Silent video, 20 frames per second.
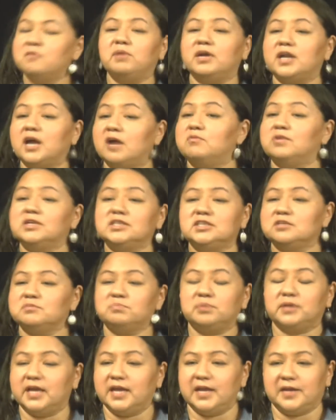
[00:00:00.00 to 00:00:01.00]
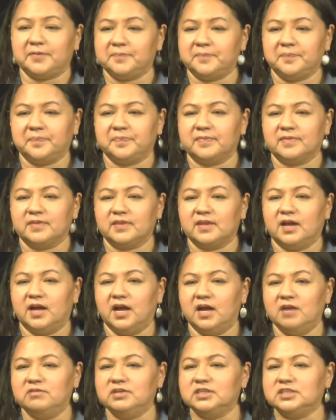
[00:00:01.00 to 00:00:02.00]
but I wasn't playing.
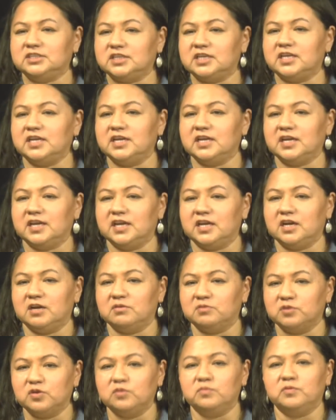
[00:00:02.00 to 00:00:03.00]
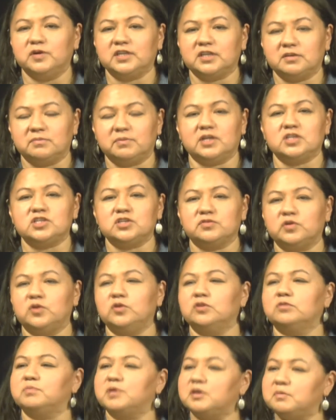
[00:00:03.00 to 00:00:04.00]
I was sitting in a room with a bunch of
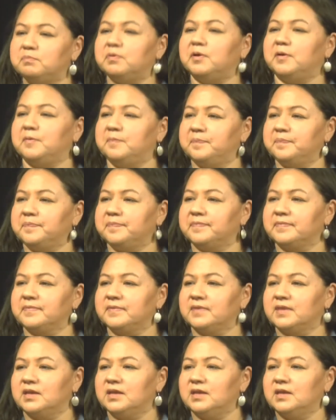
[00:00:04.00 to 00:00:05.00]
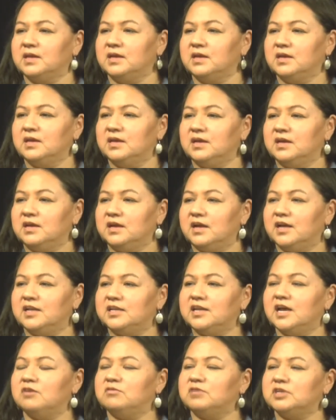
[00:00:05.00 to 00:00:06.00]
old people,
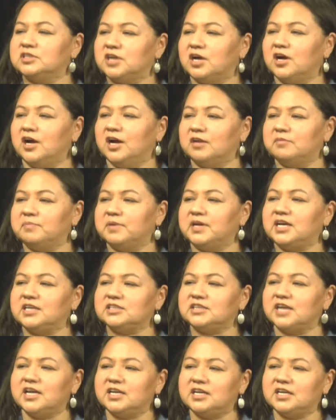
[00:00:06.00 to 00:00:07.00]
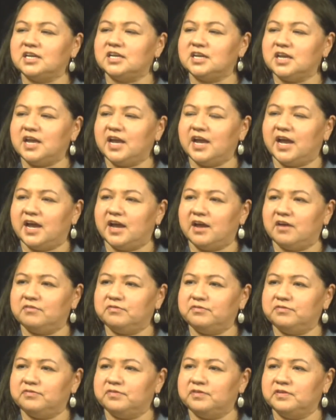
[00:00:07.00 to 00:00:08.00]
and that was hard because I didn't have
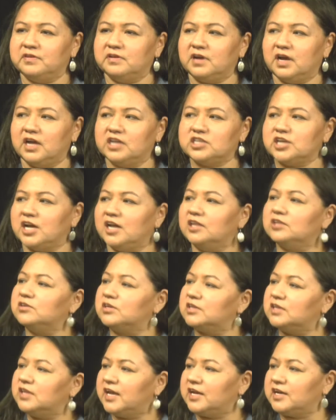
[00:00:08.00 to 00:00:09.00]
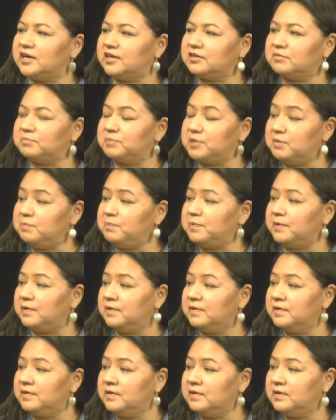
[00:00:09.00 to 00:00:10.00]
a childhood like other people.
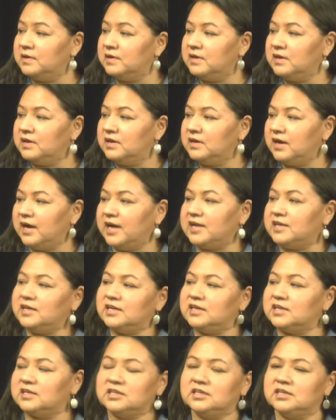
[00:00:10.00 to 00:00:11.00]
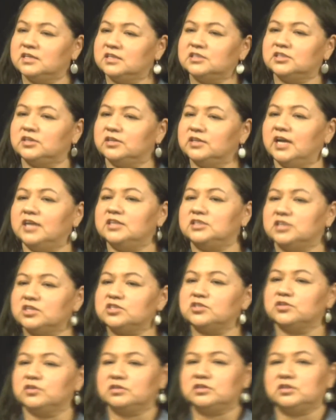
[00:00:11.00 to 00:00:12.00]
I didn't. So that's the
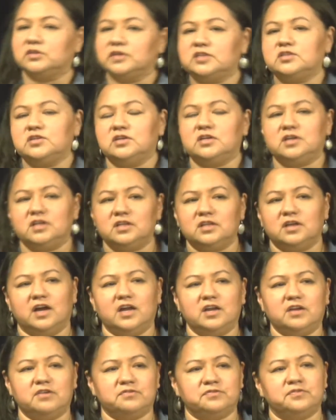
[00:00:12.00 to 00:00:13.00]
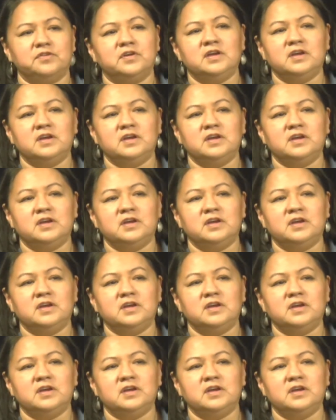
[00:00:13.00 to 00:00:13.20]
truth. So it took a lot of